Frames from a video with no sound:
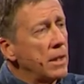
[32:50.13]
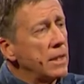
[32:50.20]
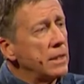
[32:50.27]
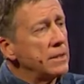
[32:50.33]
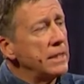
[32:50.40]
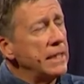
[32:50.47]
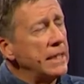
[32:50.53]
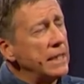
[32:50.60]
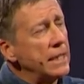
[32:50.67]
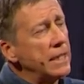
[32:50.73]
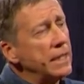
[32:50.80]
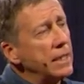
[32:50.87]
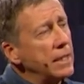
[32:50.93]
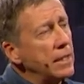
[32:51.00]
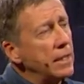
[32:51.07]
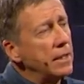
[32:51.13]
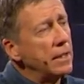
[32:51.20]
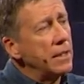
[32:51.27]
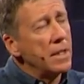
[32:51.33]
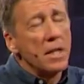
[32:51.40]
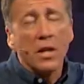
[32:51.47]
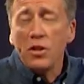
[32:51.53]
See,
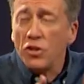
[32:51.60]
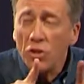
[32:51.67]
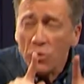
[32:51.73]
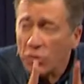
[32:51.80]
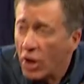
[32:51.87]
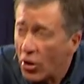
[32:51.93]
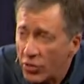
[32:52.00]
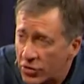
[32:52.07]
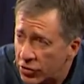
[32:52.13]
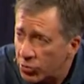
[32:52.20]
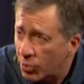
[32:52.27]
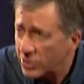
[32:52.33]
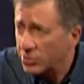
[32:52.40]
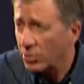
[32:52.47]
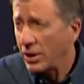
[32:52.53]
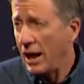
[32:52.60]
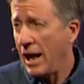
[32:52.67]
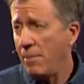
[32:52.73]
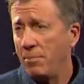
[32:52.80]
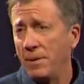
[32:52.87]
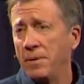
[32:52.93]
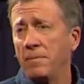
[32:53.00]
you know this is what's going to
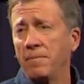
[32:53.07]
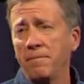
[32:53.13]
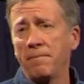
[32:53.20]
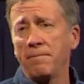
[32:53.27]
happen.